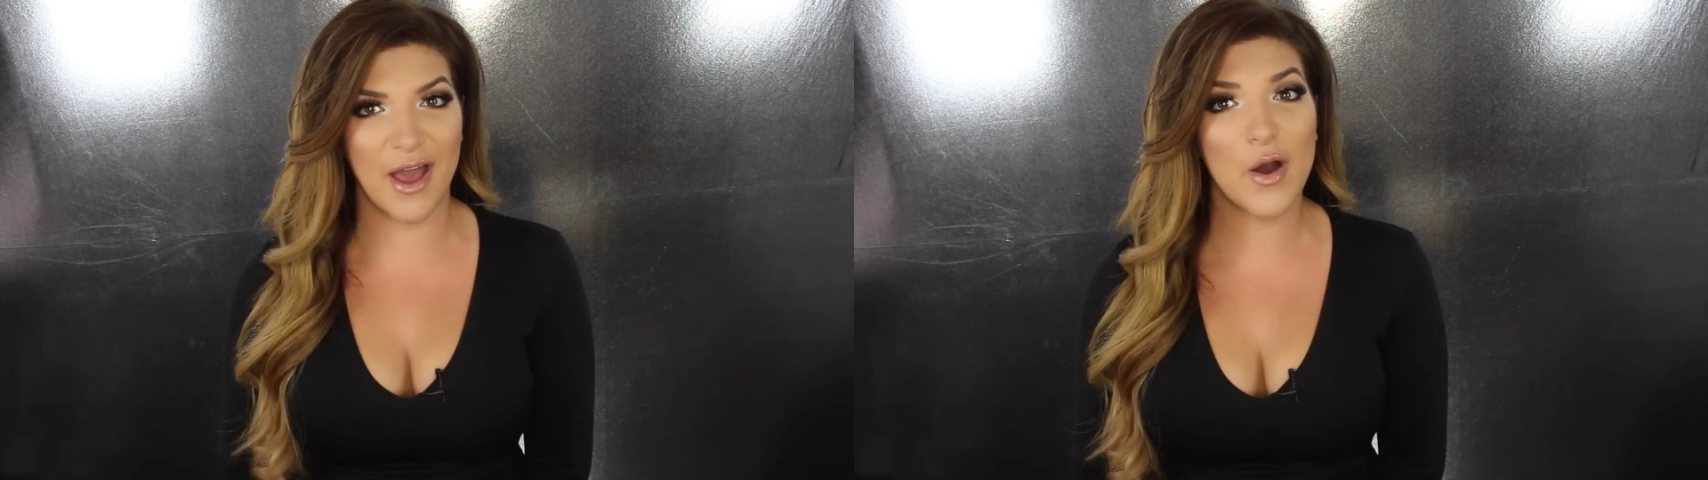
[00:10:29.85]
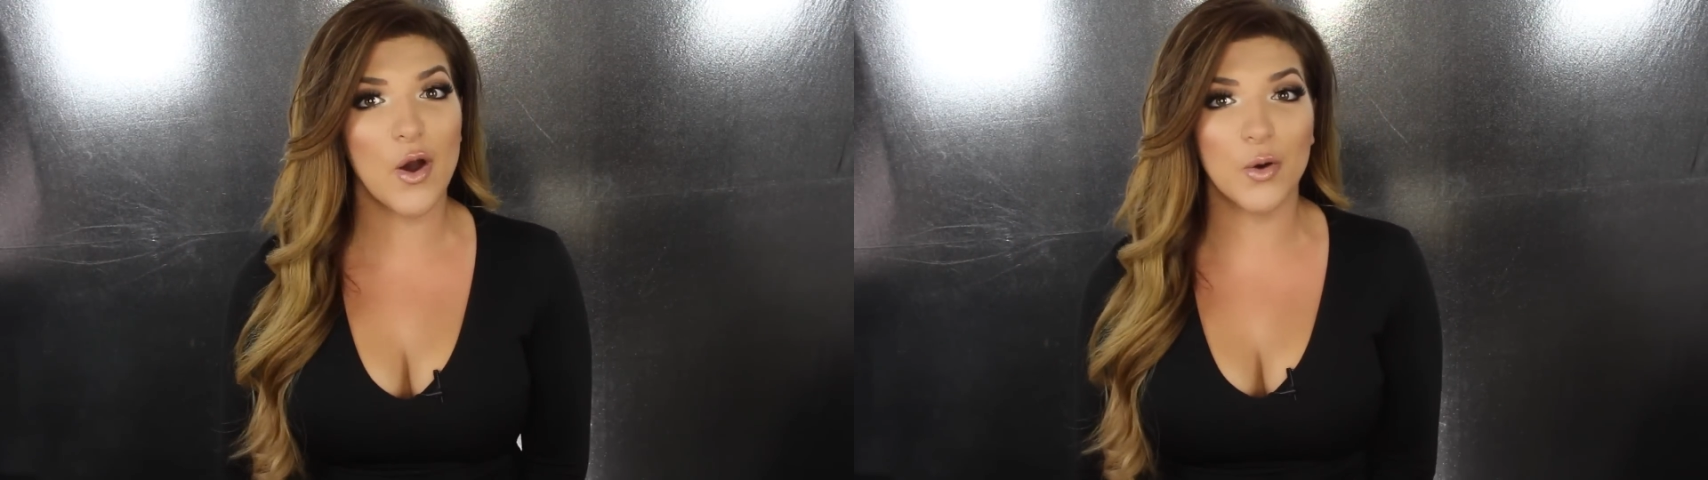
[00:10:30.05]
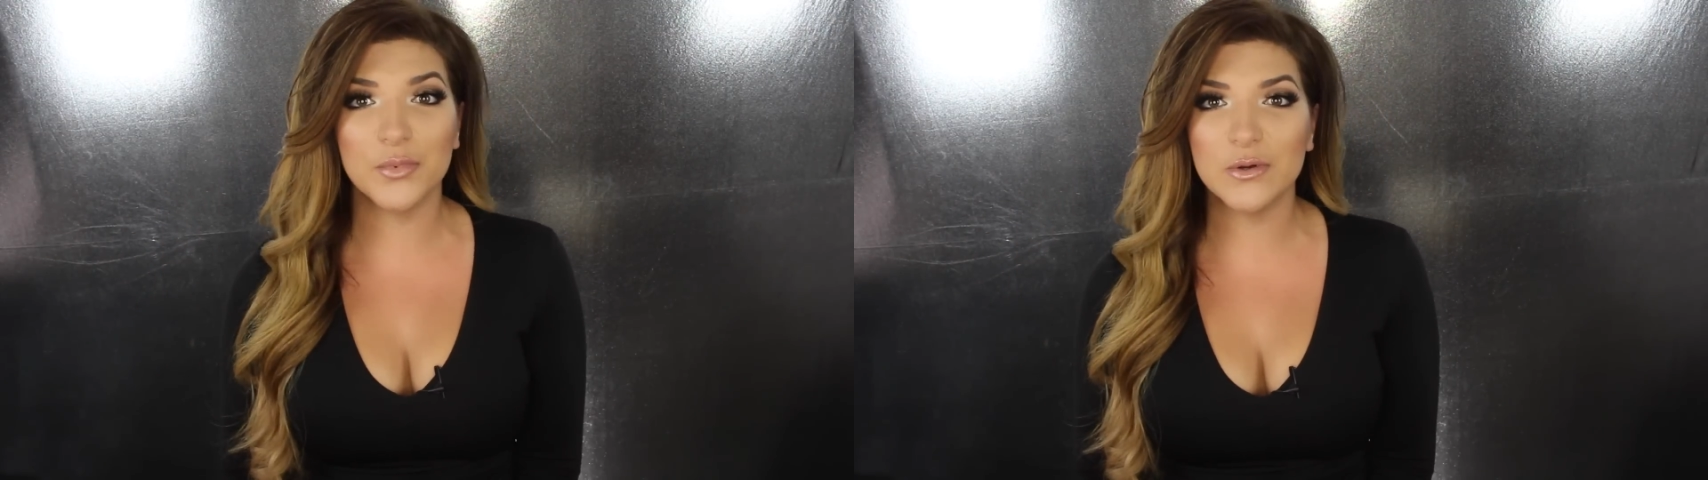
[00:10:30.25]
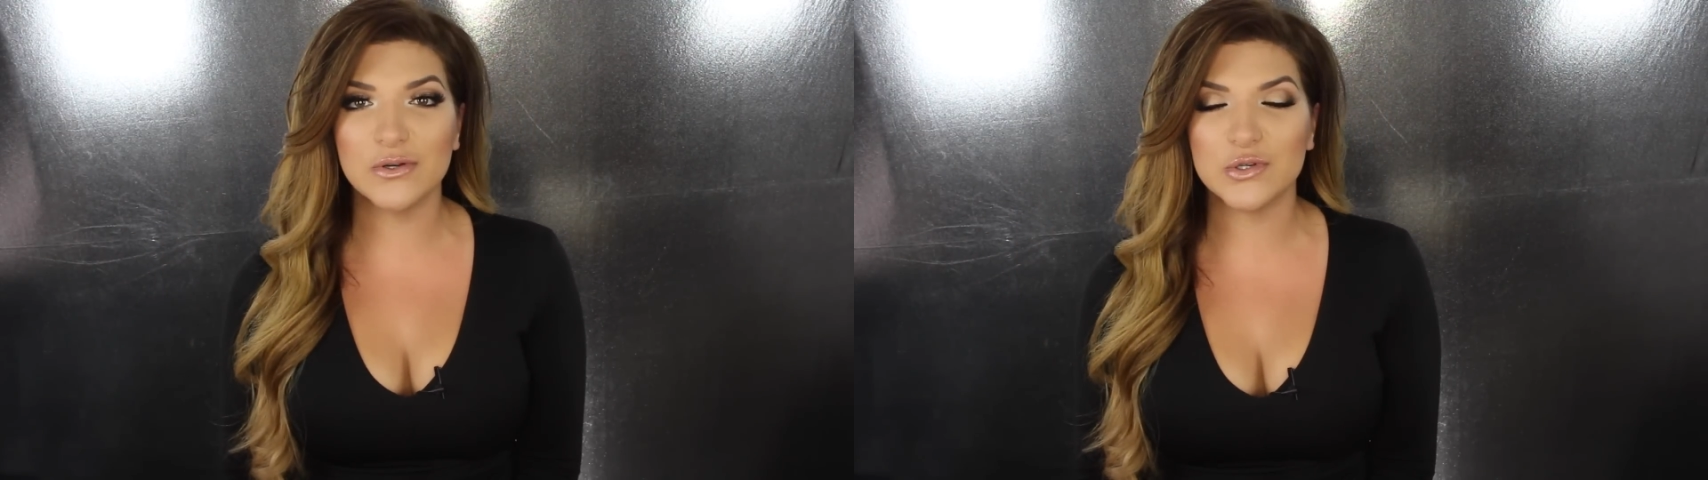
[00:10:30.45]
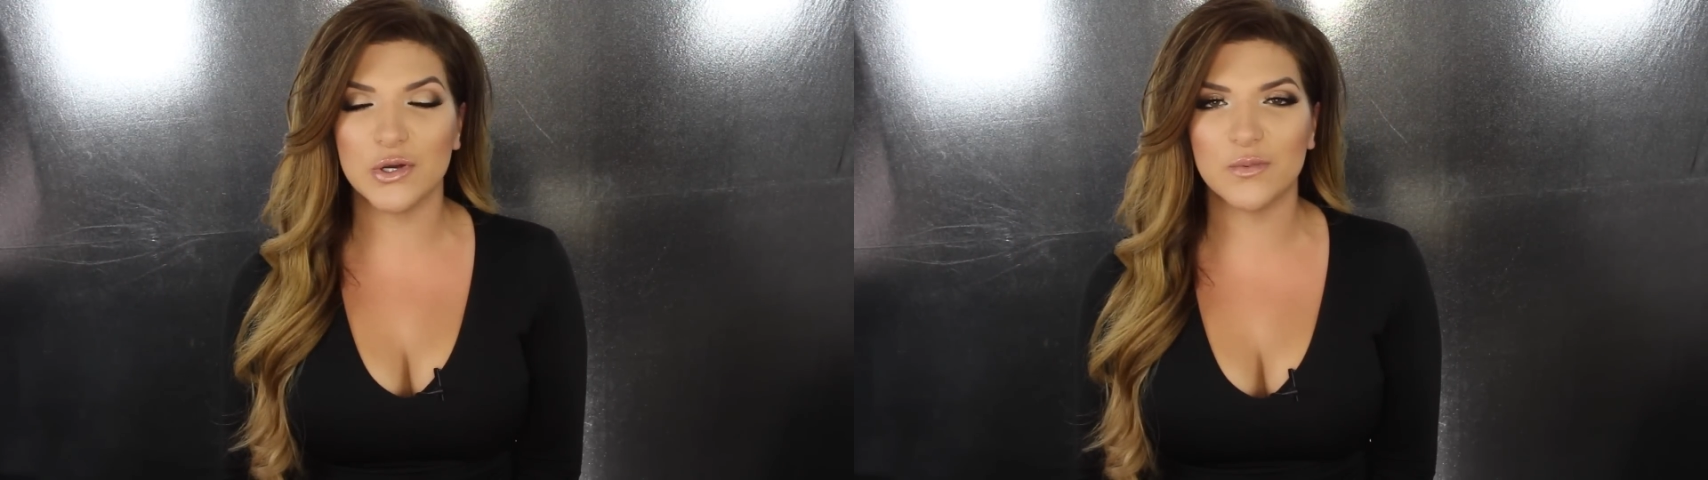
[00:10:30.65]
I hope you
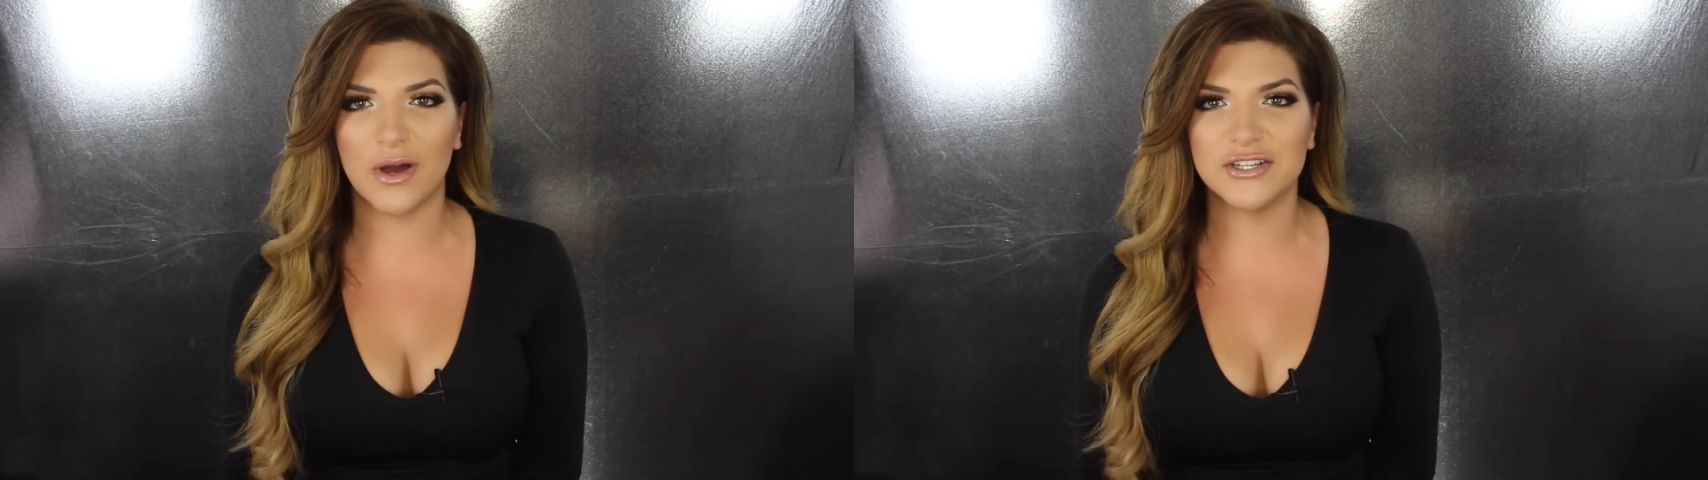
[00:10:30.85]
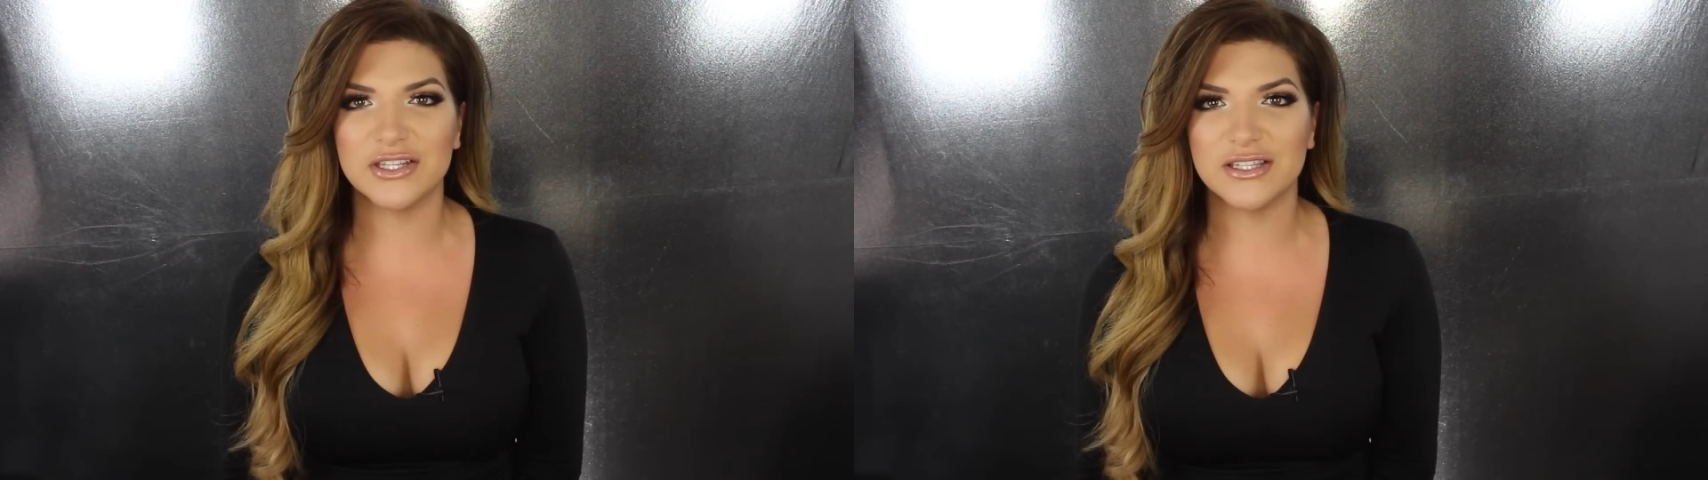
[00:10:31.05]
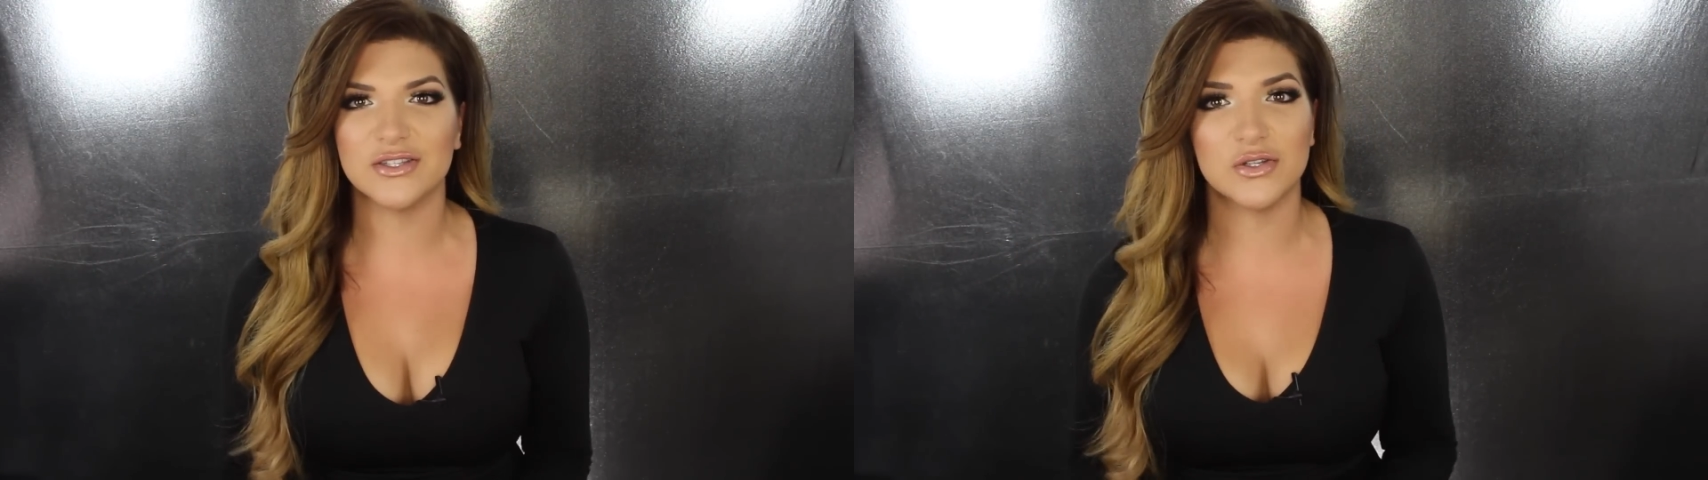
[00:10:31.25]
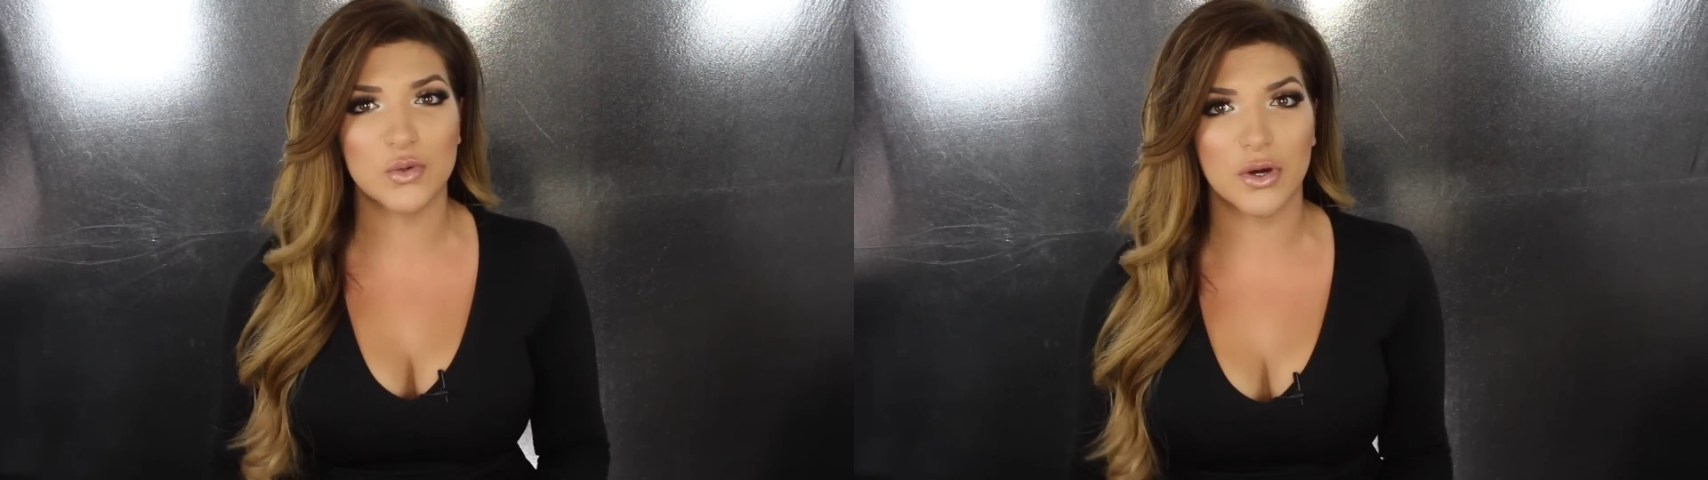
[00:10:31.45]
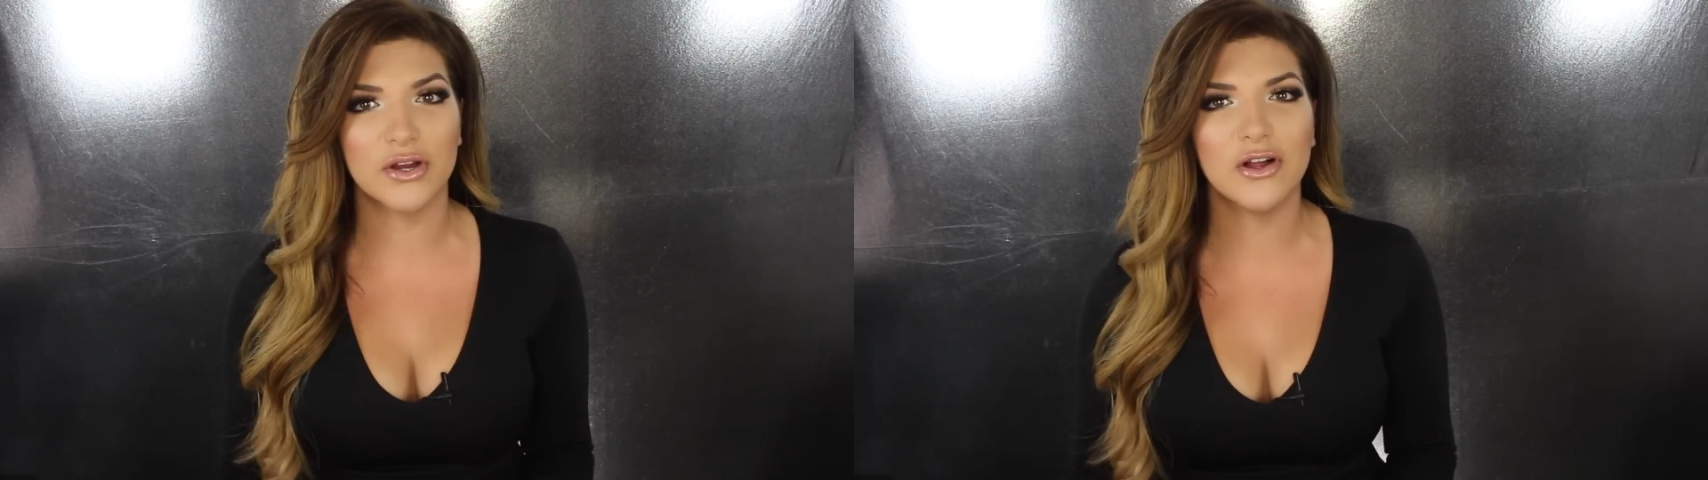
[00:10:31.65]
enjoyed watching this
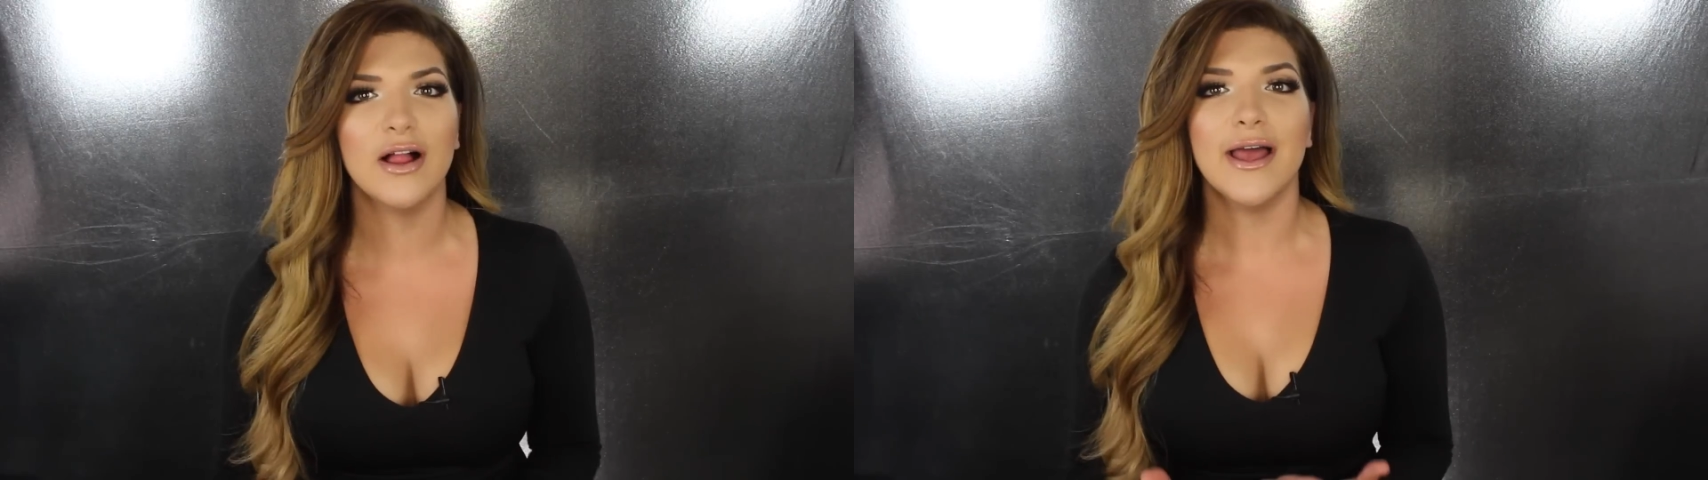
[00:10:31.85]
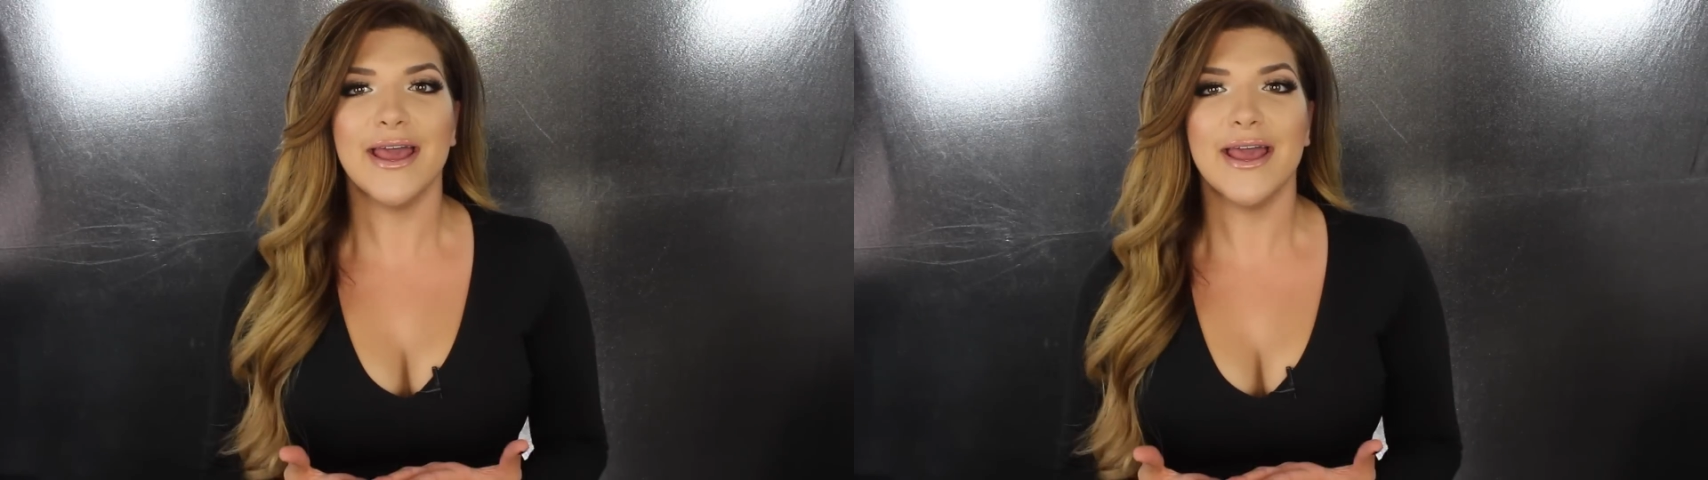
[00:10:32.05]
tutorial.